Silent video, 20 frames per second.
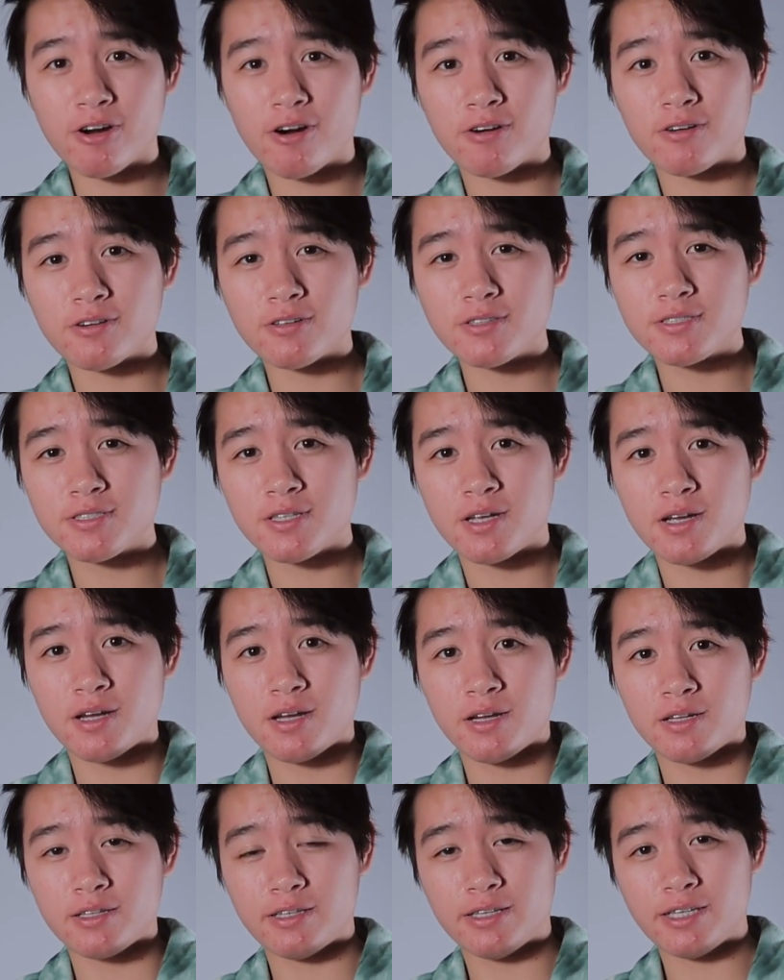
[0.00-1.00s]
cards.
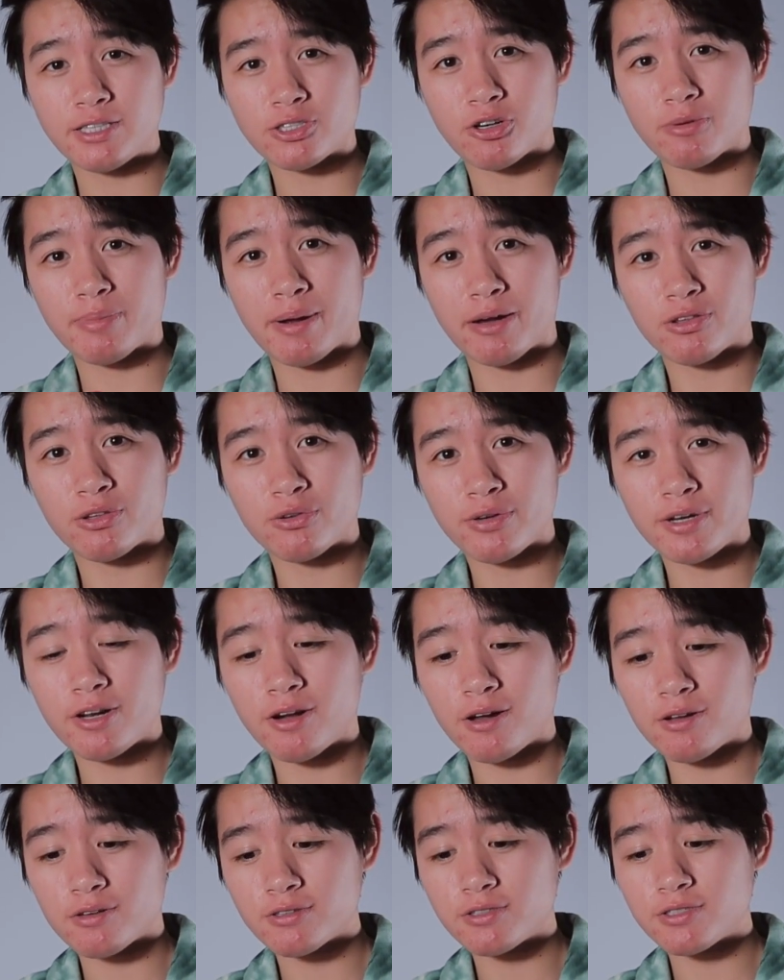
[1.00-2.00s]
These are about
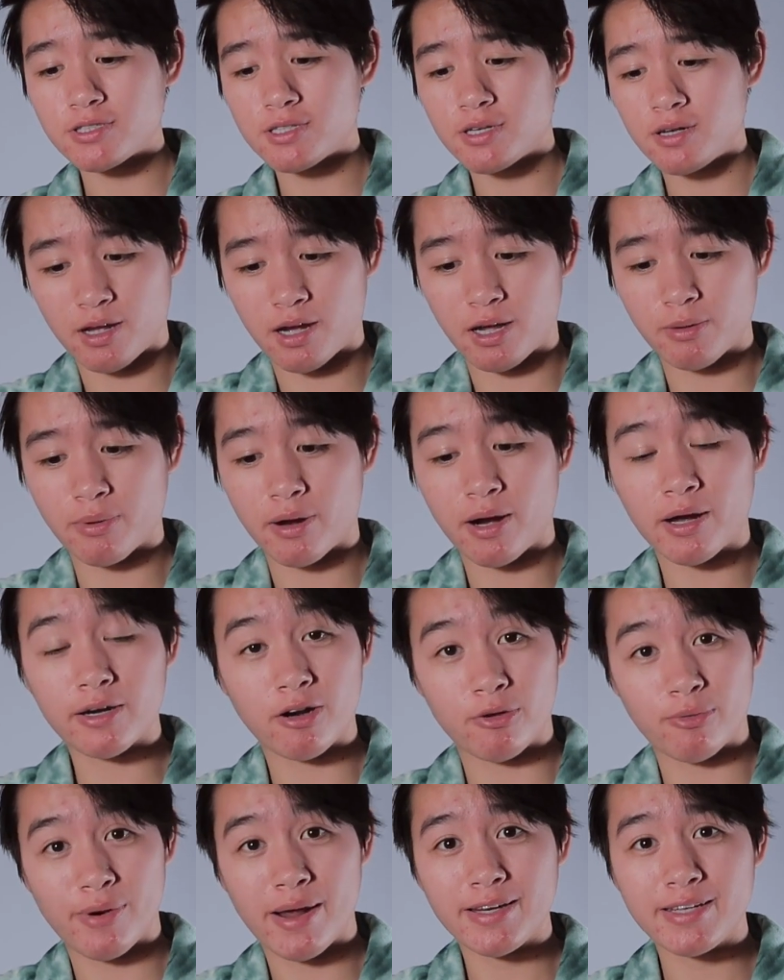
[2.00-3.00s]
$3. I bought
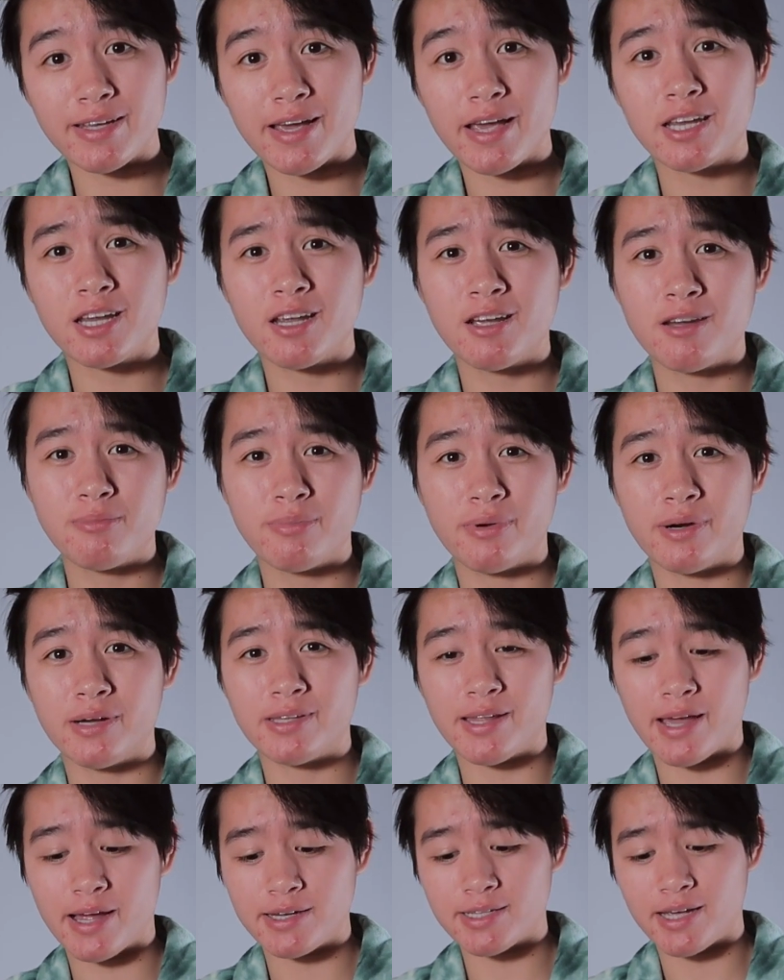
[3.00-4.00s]
a red deck,
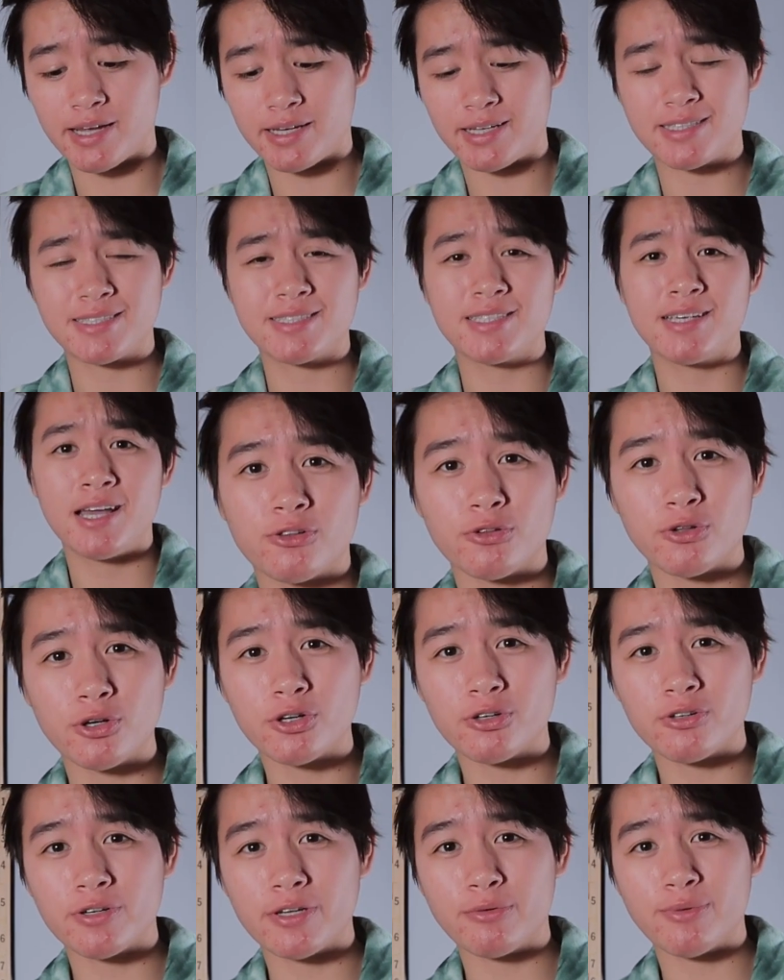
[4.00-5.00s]
but that deck is
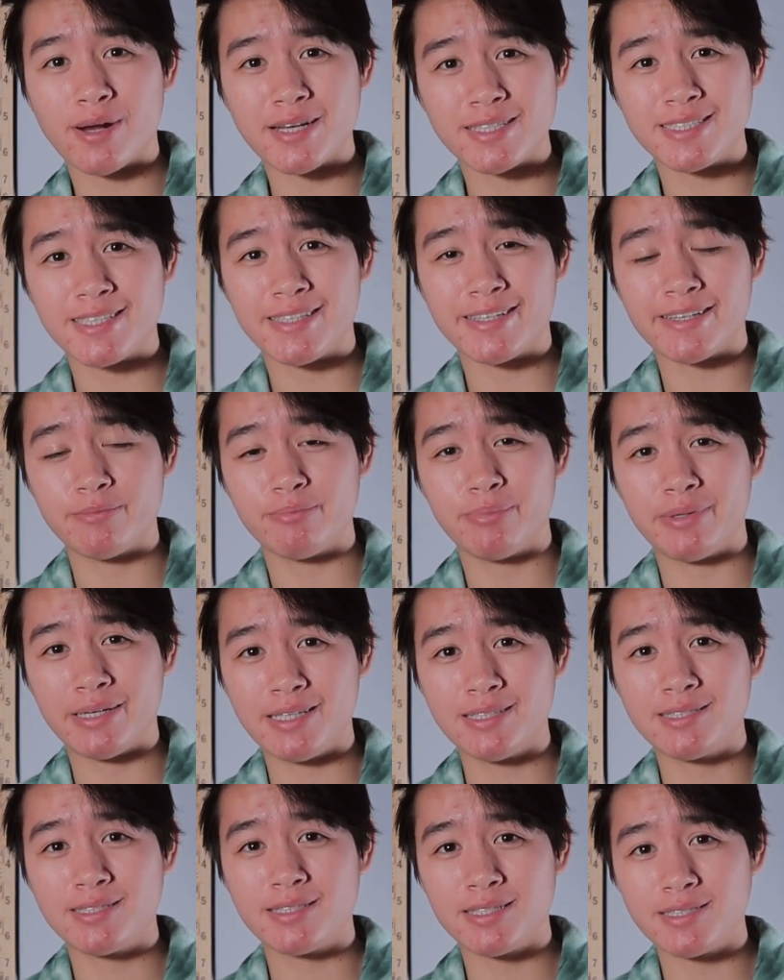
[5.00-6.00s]
literally resting in
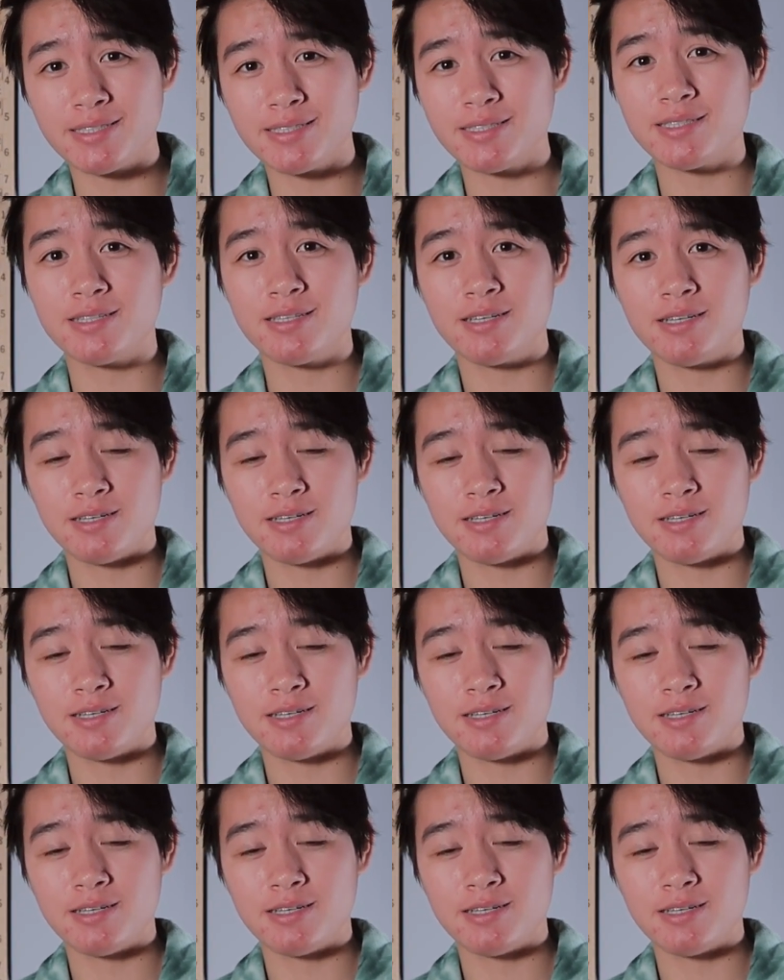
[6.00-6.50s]
pieces.